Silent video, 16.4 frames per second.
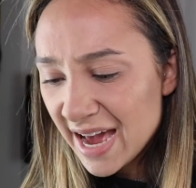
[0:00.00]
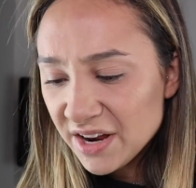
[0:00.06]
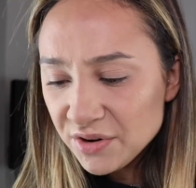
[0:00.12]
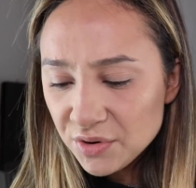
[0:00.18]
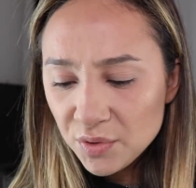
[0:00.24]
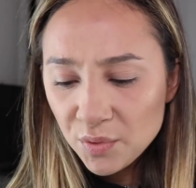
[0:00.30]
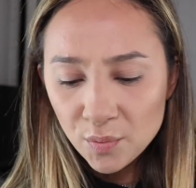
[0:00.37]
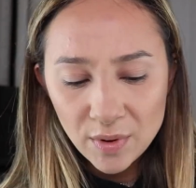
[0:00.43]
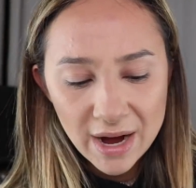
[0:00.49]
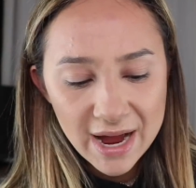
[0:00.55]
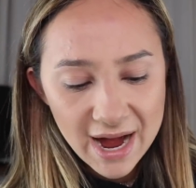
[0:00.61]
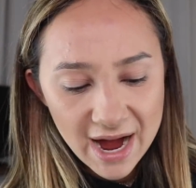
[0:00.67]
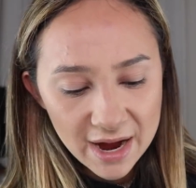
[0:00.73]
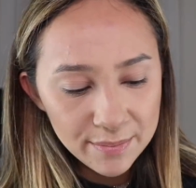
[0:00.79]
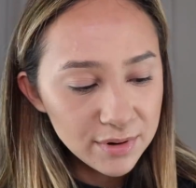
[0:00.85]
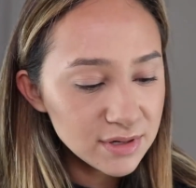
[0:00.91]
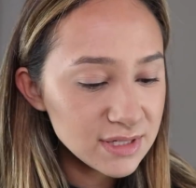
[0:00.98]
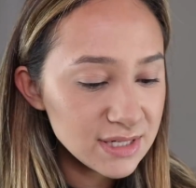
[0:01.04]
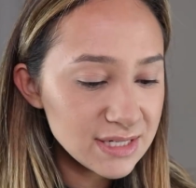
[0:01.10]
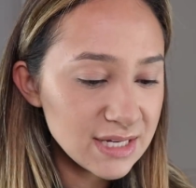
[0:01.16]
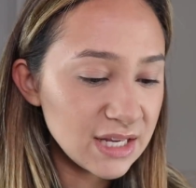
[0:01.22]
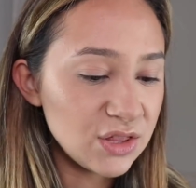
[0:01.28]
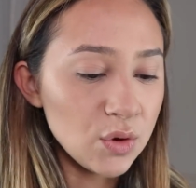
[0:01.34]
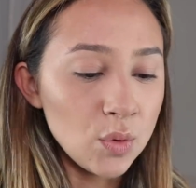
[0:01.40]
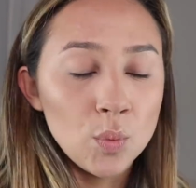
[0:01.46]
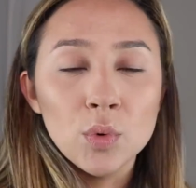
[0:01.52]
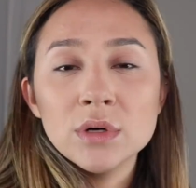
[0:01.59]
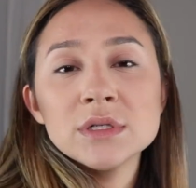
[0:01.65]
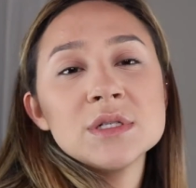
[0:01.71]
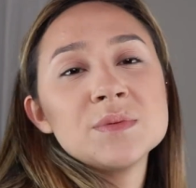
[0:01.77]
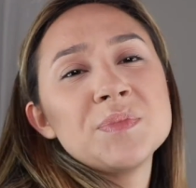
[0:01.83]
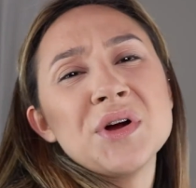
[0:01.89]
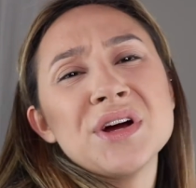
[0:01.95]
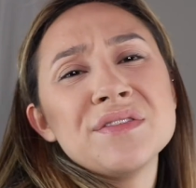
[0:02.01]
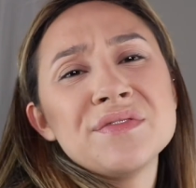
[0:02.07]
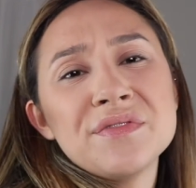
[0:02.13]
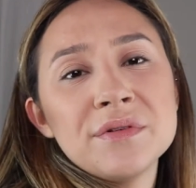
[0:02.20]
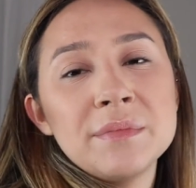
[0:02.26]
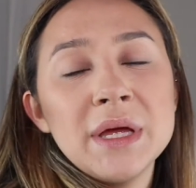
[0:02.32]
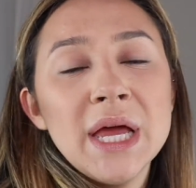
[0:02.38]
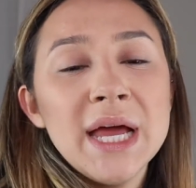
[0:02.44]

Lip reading: I don't know why, eyebrows is like the worst part for me.